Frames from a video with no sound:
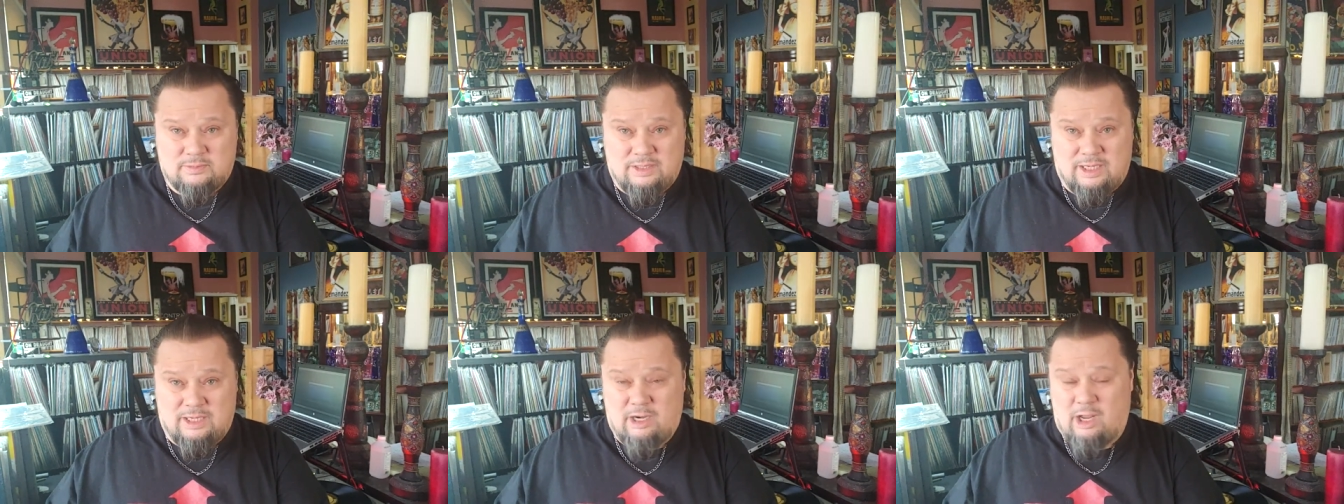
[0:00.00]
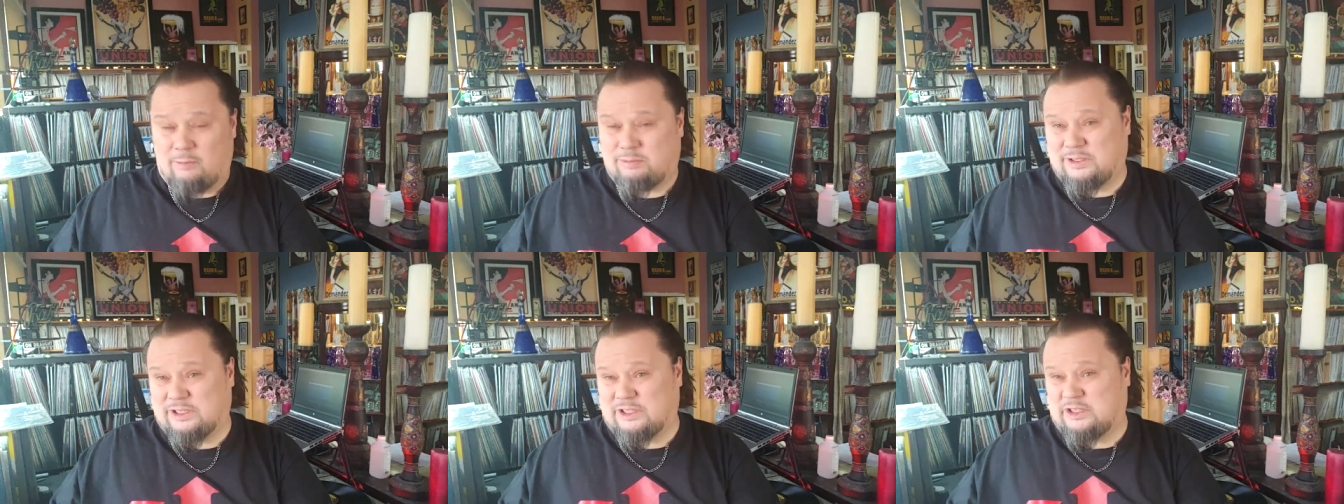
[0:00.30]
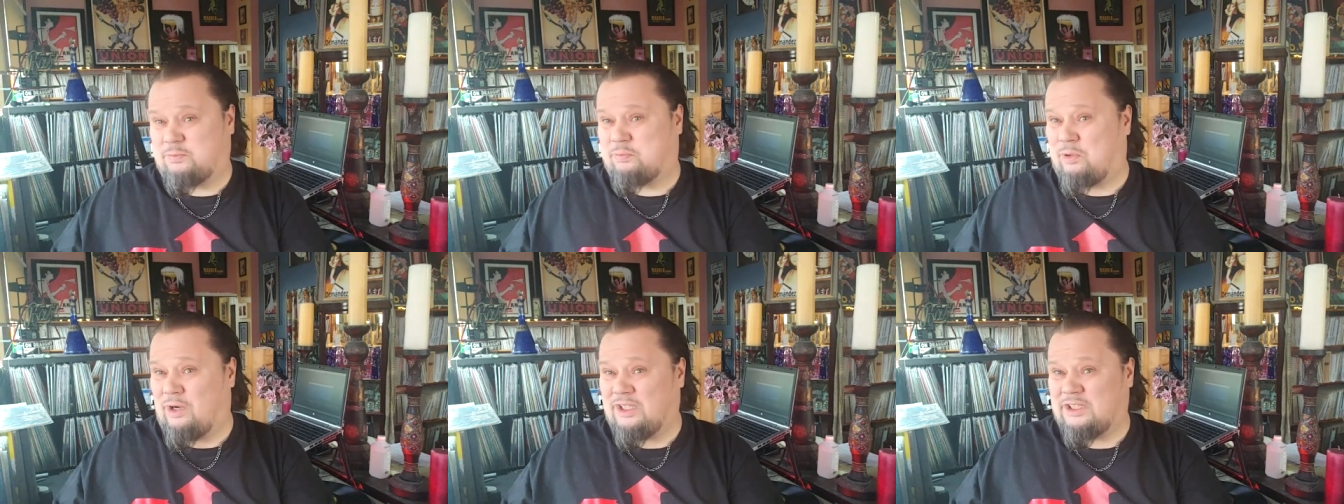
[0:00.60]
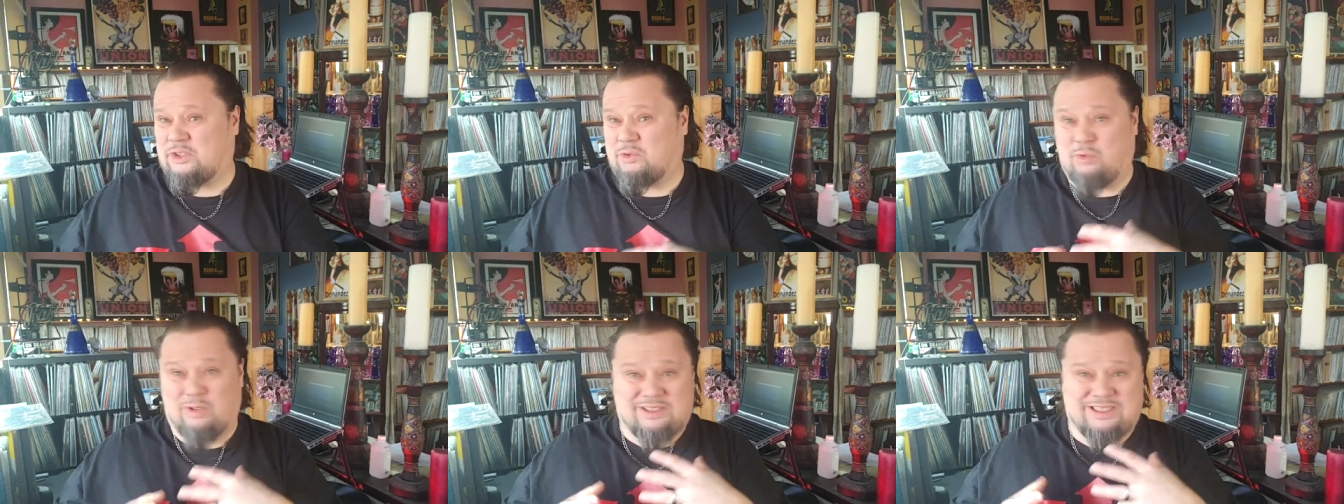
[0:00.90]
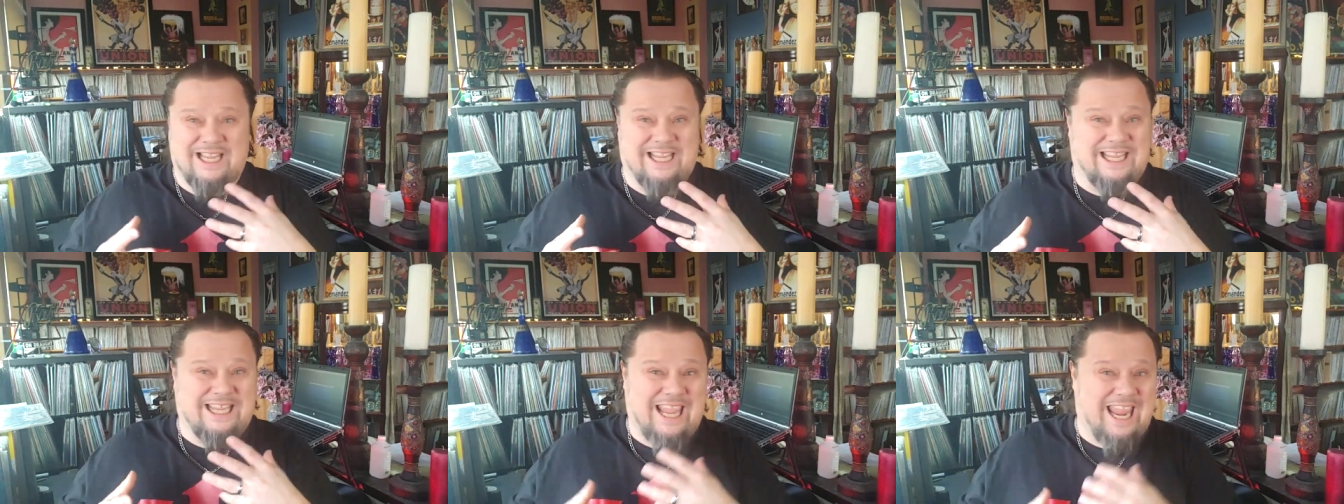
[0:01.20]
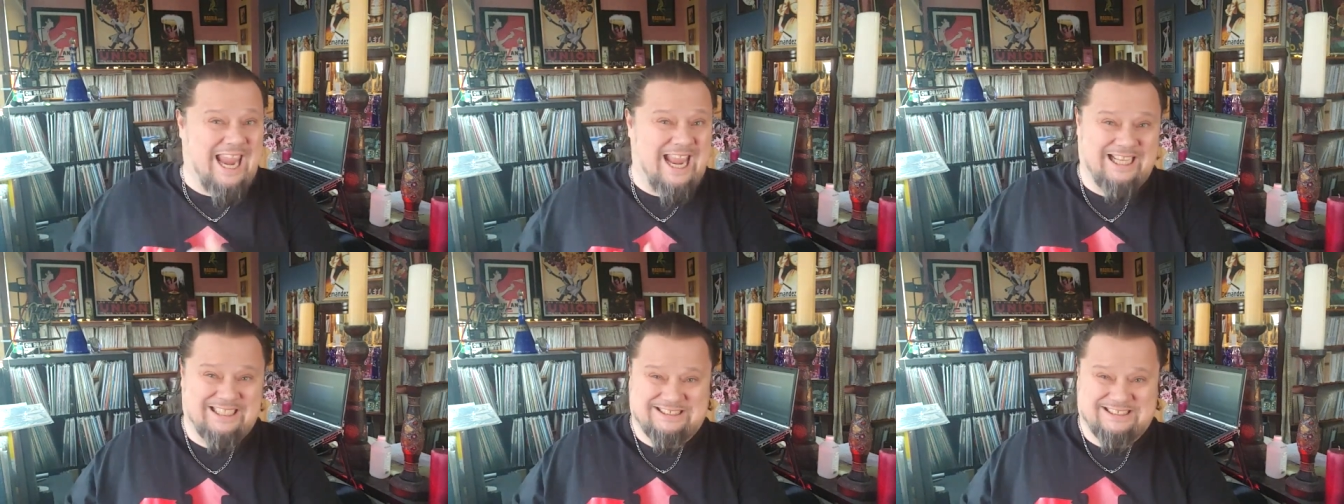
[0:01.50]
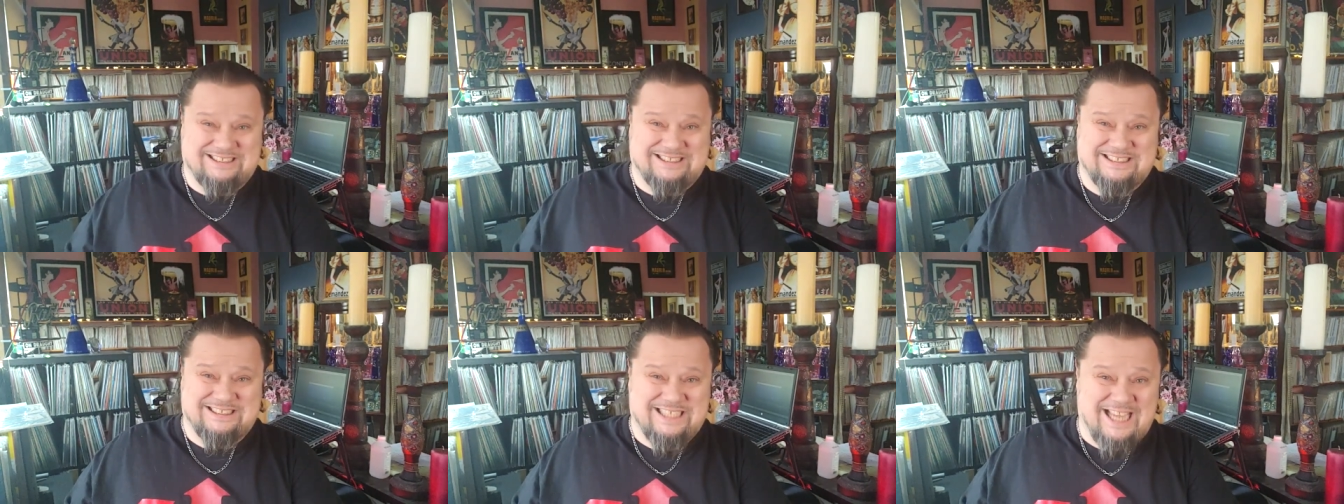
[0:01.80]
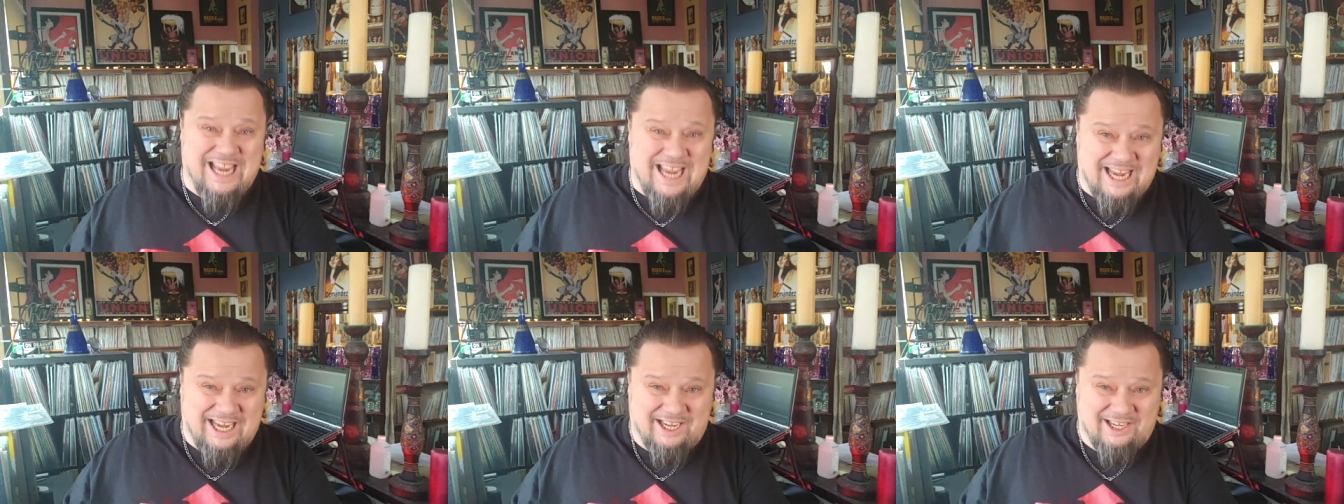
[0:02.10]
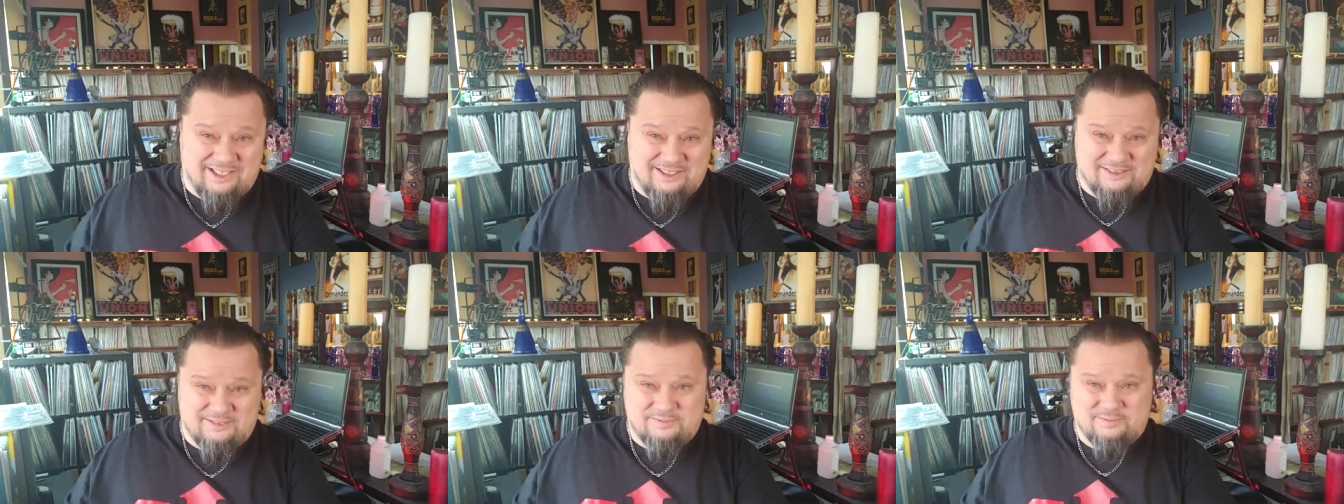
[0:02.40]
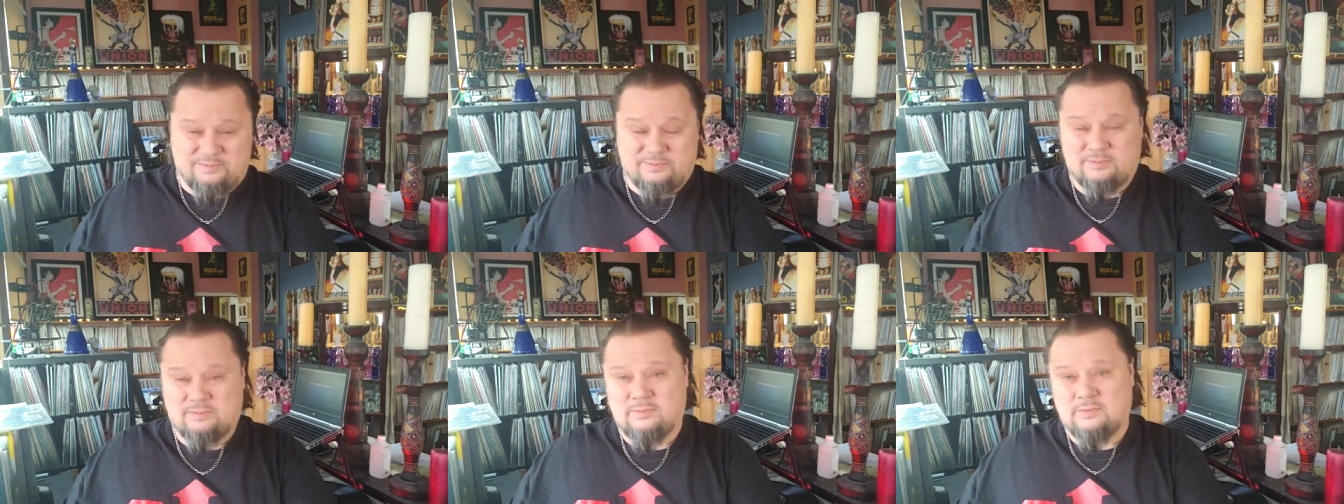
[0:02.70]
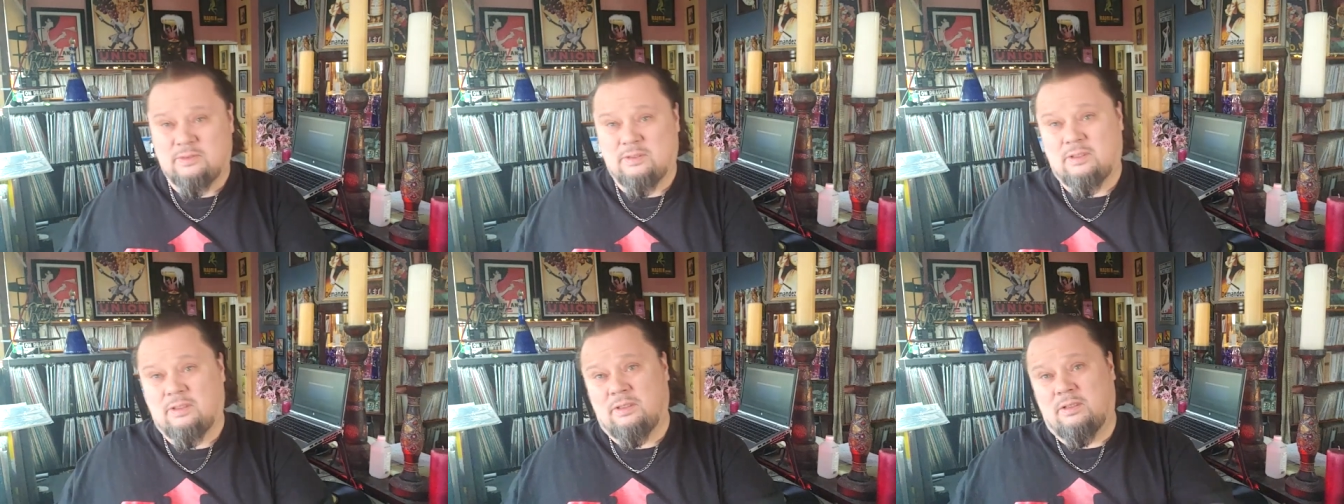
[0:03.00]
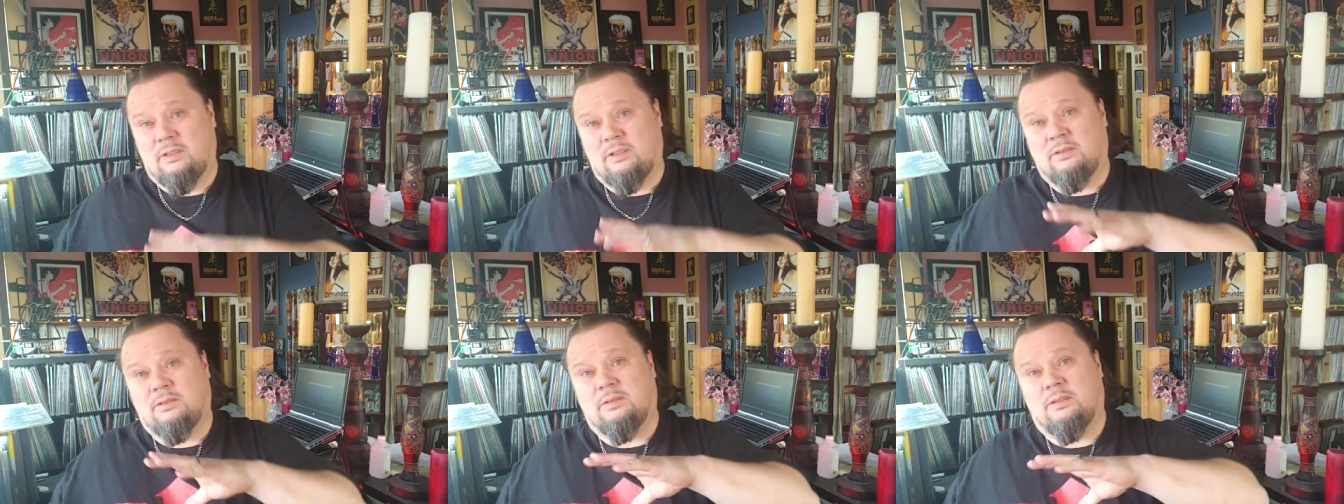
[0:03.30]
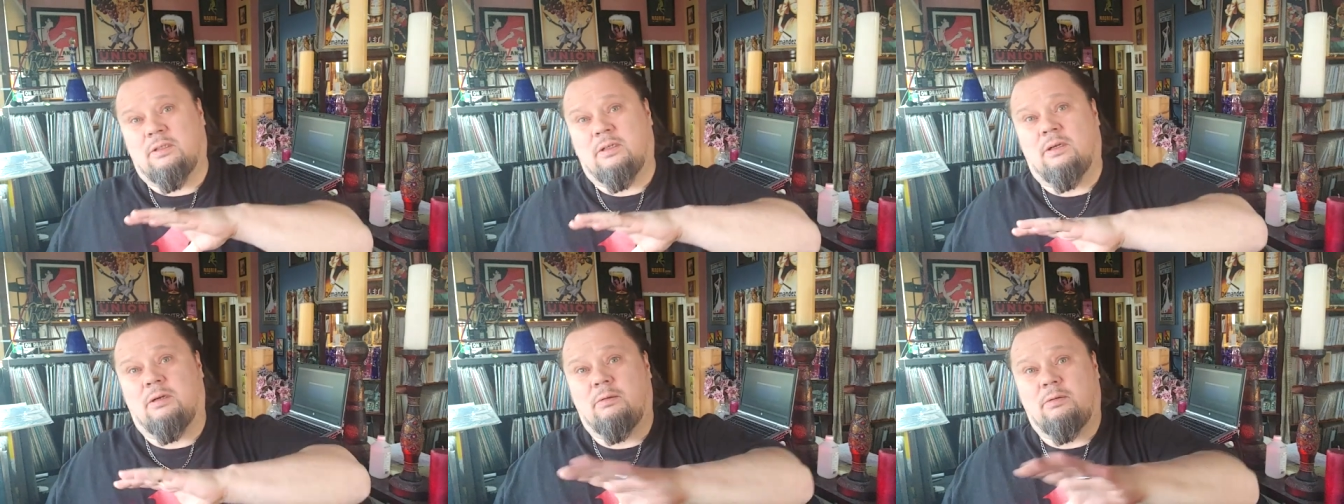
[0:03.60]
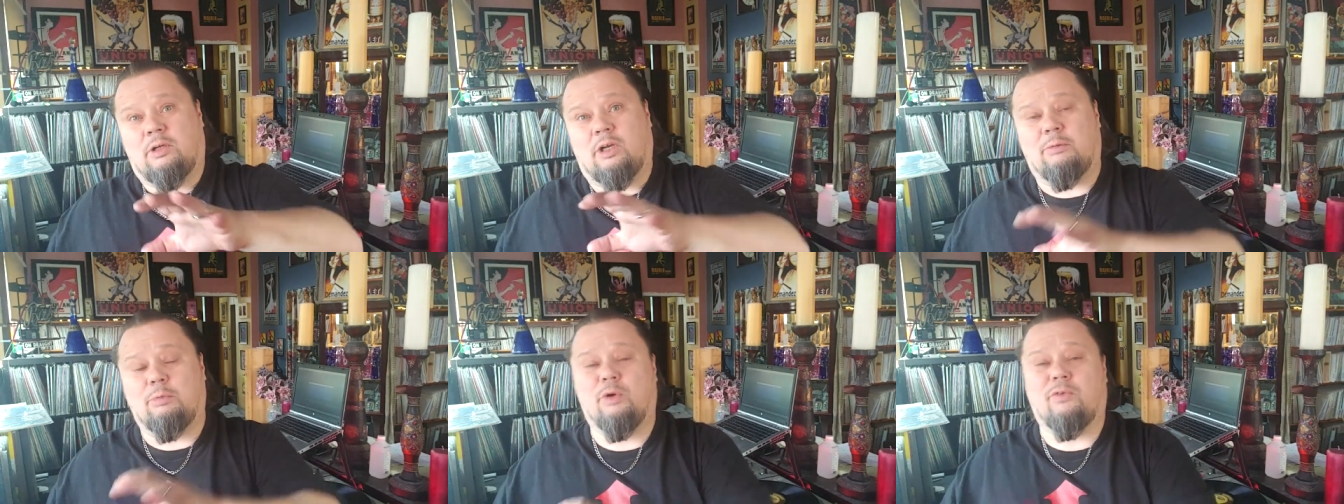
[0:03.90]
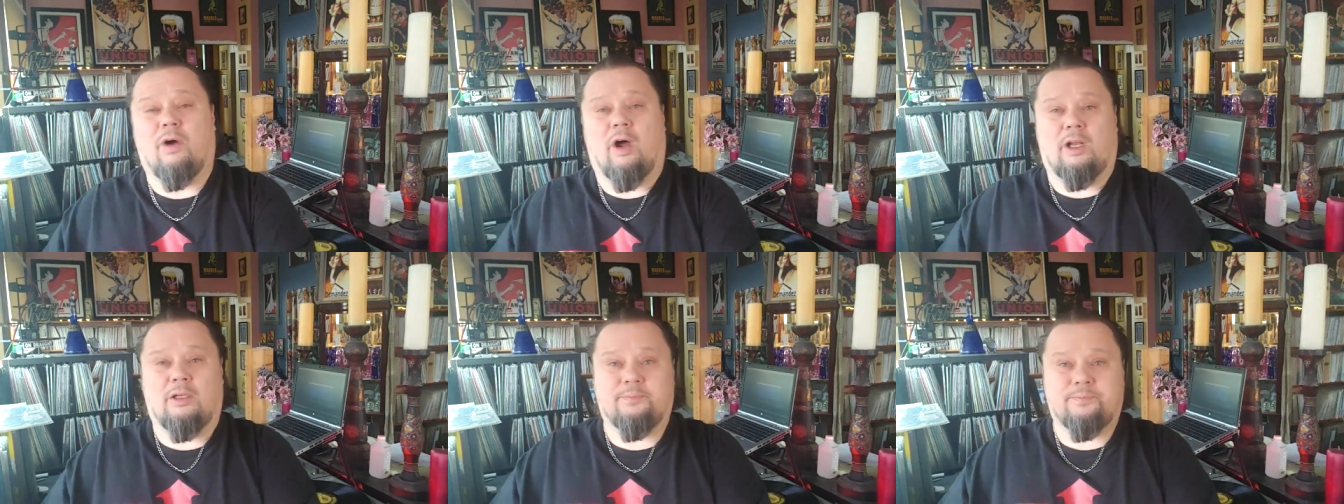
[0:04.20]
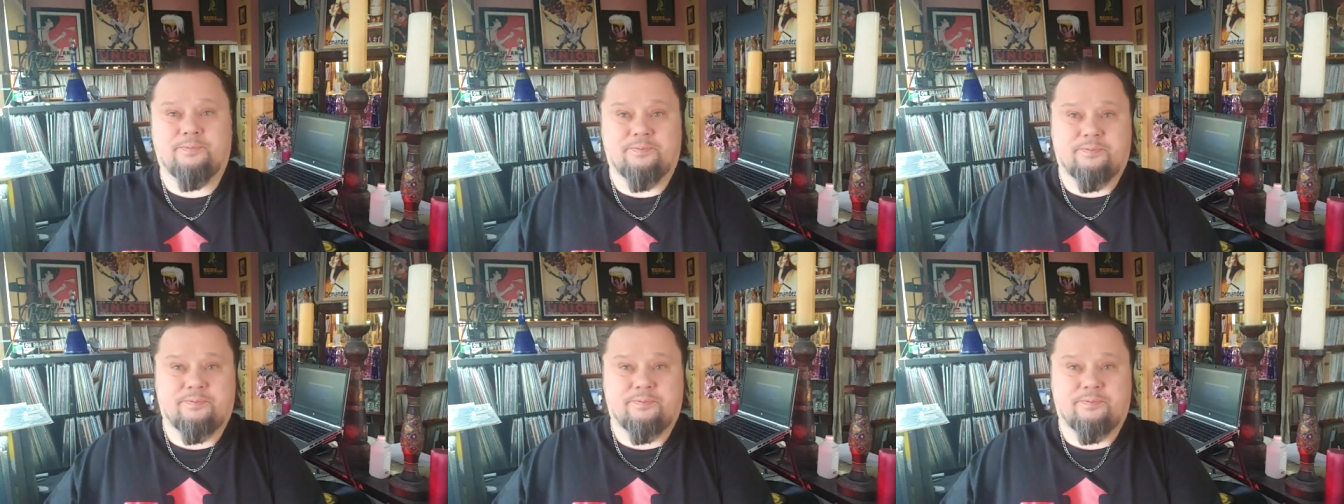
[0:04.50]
It helps express what they can't say. I'm gonna move on.